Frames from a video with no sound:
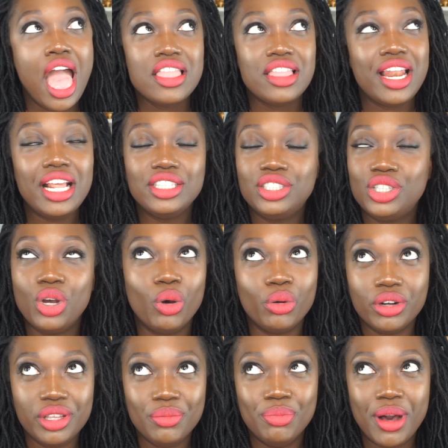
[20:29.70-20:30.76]
that I
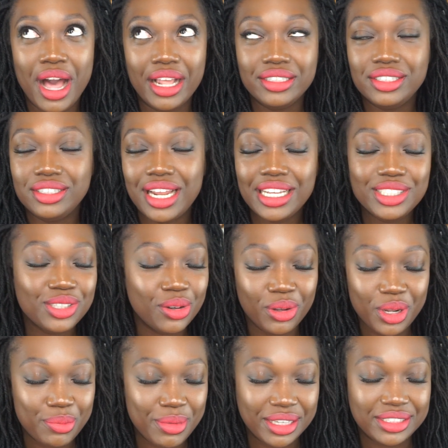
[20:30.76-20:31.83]
totally botched. I
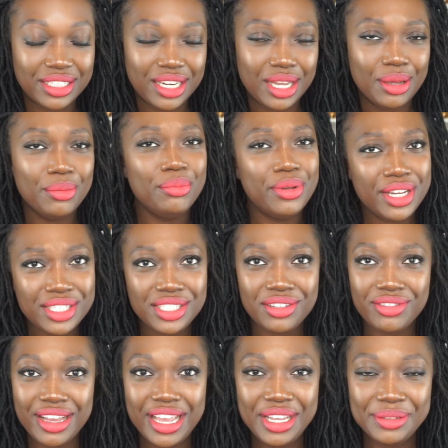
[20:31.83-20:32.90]
totally messed it up, but it's
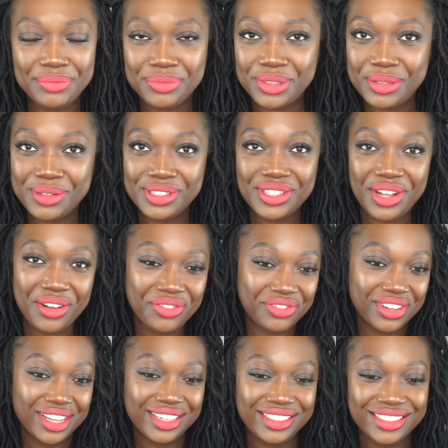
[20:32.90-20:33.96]
alright. It was all
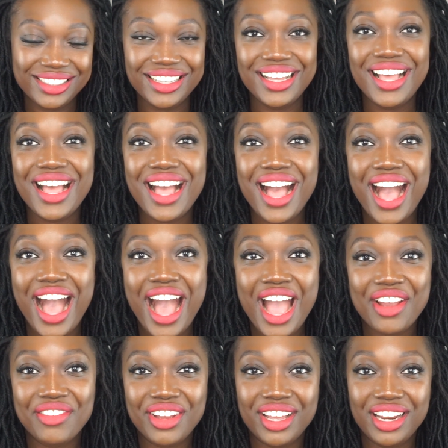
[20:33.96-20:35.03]
fun.
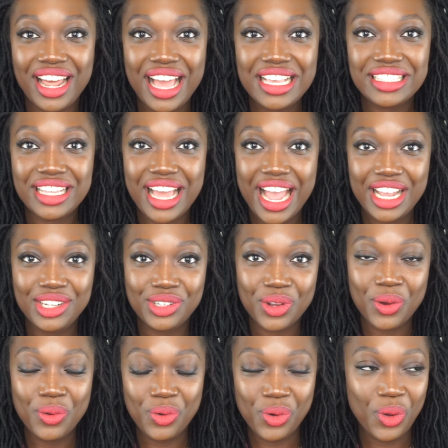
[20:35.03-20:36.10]
I realized that I
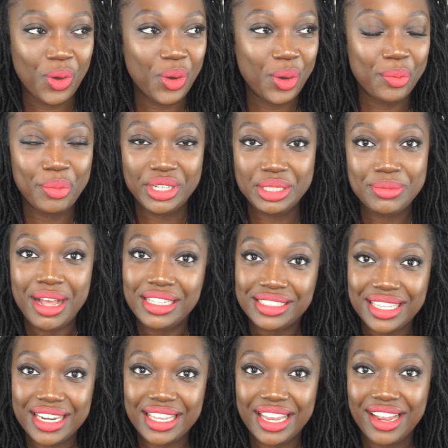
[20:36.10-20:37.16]
don't know much about
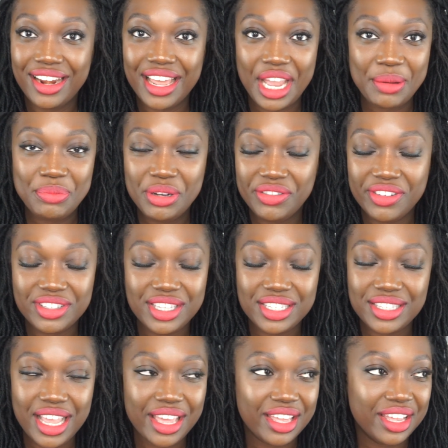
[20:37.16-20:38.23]
skincare like I previously
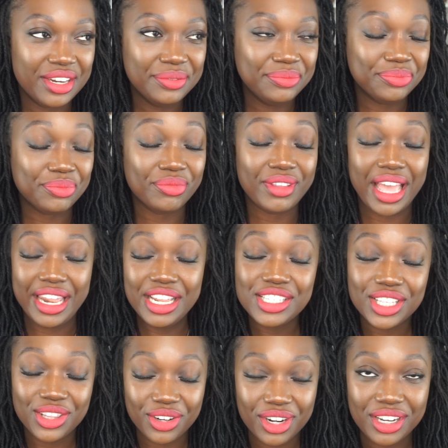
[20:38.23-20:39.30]
stated. I need
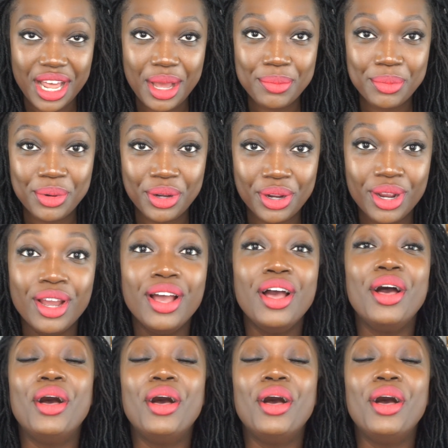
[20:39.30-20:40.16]
to learn a lot more.